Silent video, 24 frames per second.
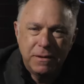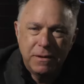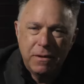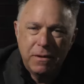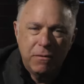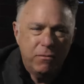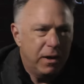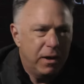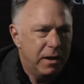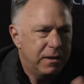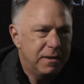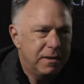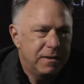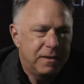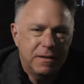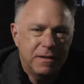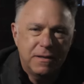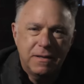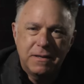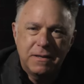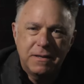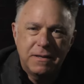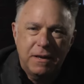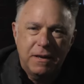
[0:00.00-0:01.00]
Francis
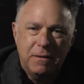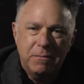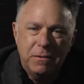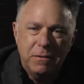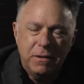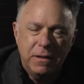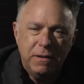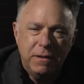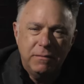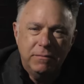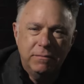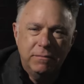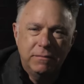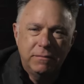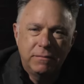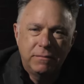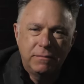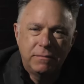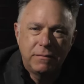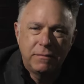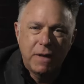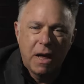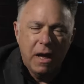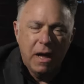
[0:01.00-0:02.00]
isn't stumbling.
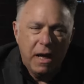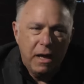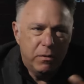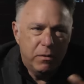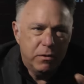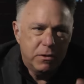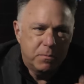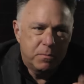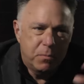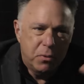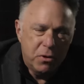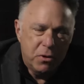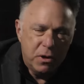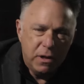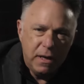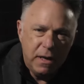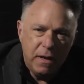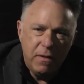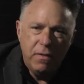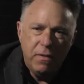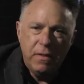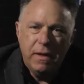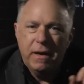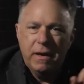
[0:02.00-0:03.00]
He was put
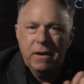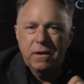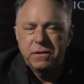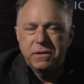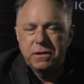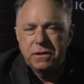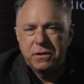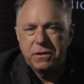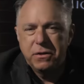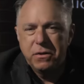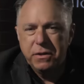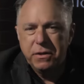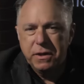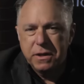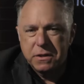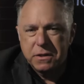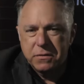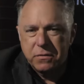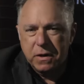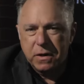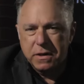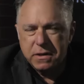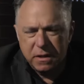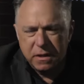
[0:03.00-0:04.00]
in there to do this,
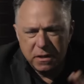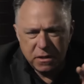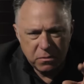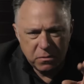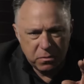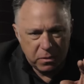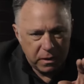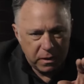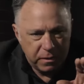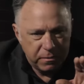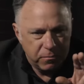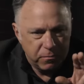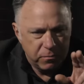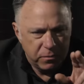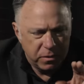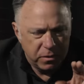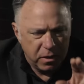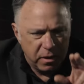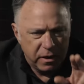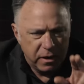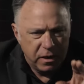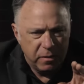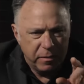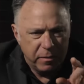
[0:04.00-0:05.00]
friends. And this is what I'm
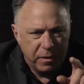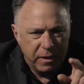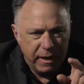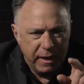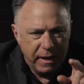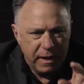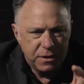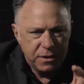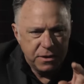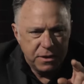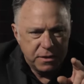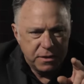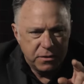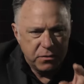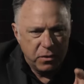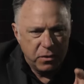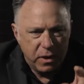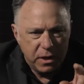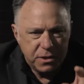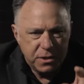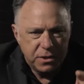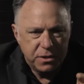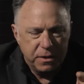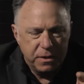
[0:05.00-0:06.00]
talking about, Angie's
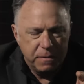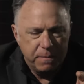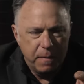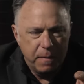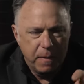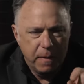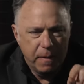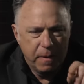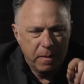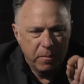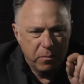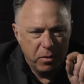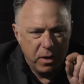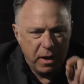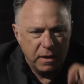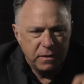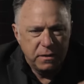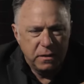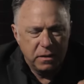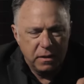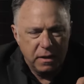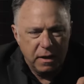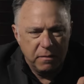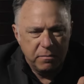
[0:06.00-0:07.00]
question,
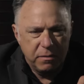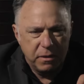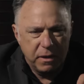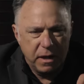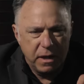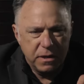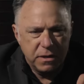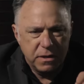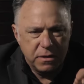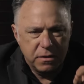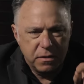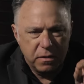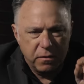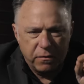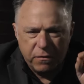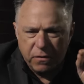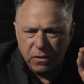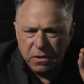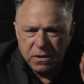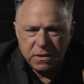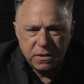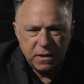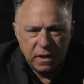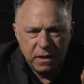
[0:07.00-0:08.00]
practical applications. The
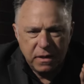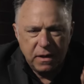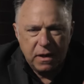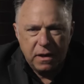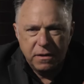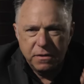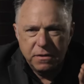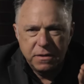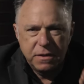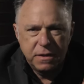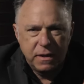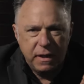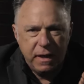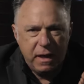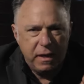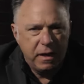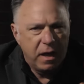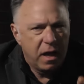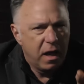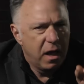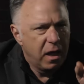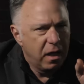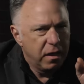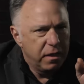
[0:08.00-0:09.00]
first thing to understand,
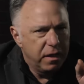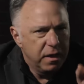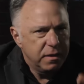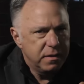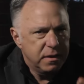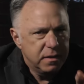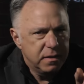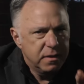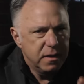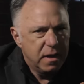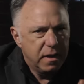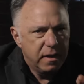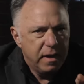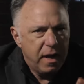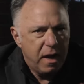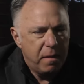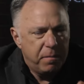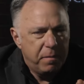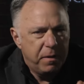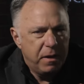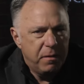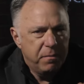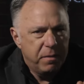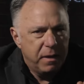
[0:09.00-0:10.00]
this is not
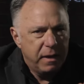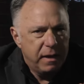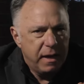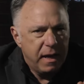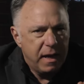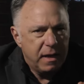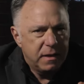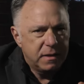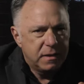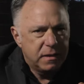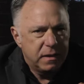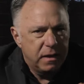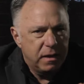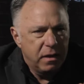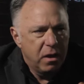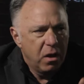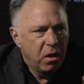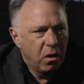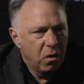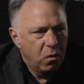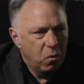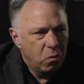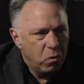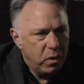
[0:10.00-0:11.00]
happening by accident.
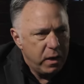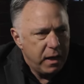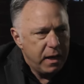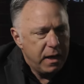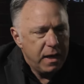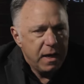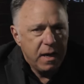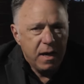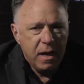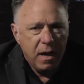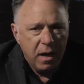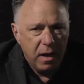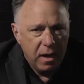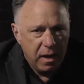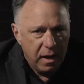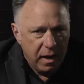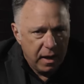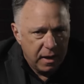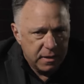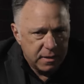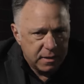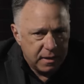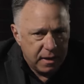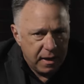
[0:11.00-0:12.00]
We,
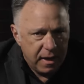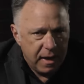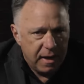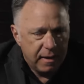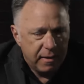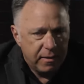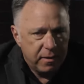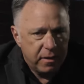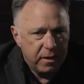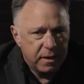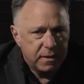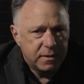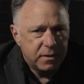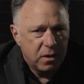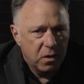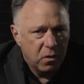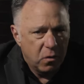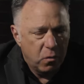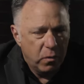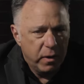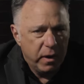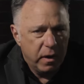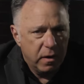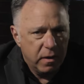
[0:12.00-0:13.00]
as Catholics,
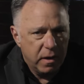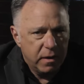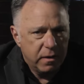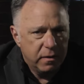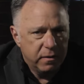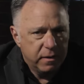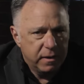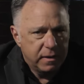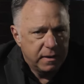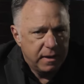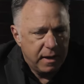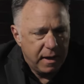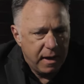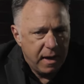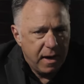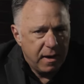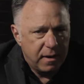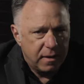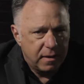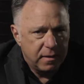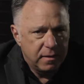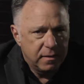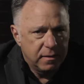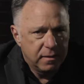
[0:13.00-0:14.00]
we are under
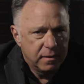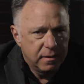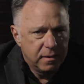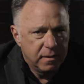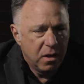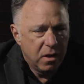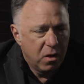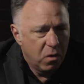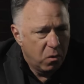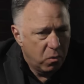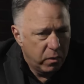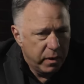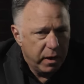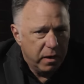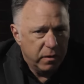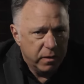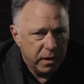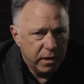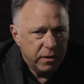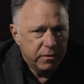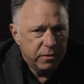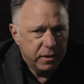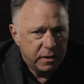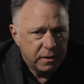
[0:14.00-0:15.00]
attack. We are
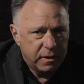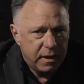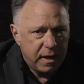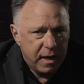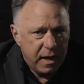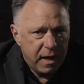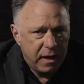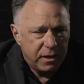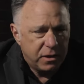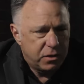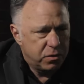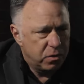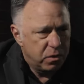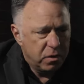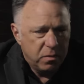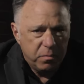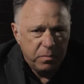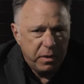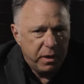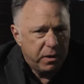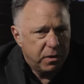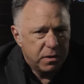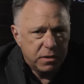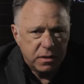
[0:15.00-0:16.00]
under attack. Jordan
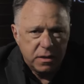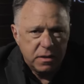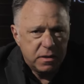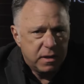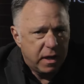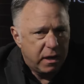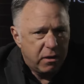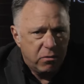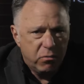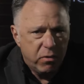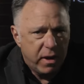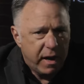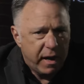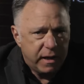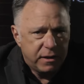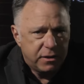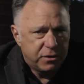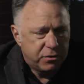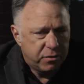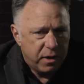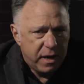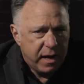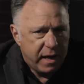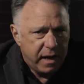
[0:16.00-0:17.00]
Peterson is not a rad
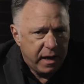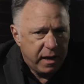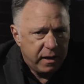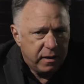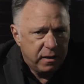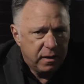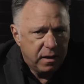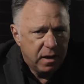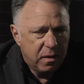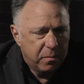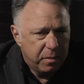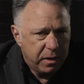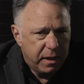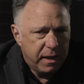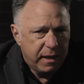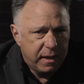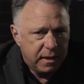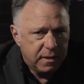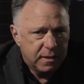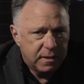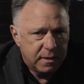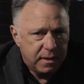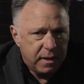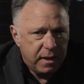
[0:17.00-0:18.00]
trad, but he
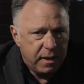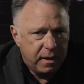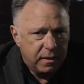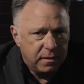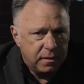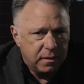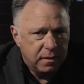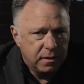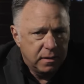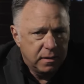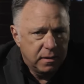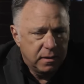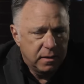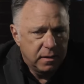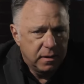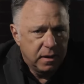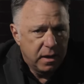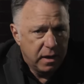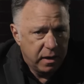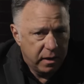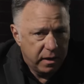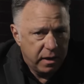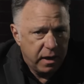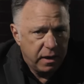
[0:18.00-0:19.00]
can see it.
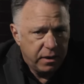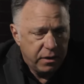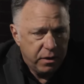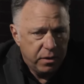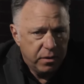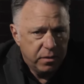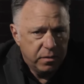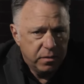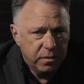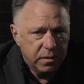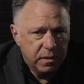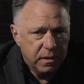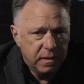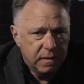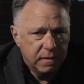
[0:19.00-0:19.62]
Can you?